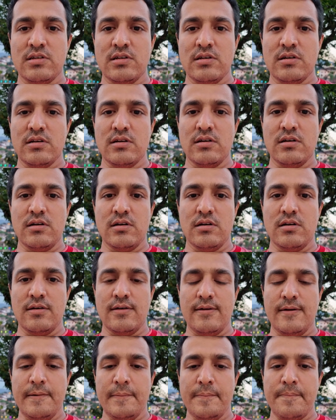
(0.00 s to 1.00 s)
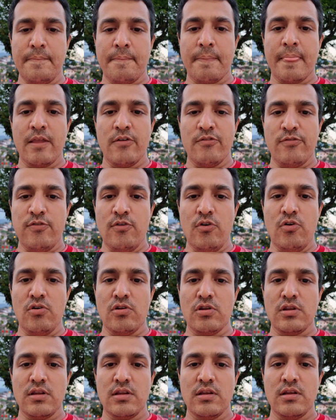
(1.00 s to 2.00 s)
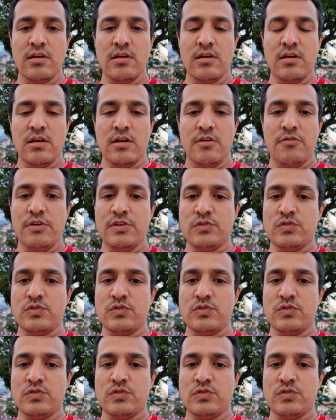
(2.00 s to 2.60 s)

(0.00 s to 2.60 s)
the phone,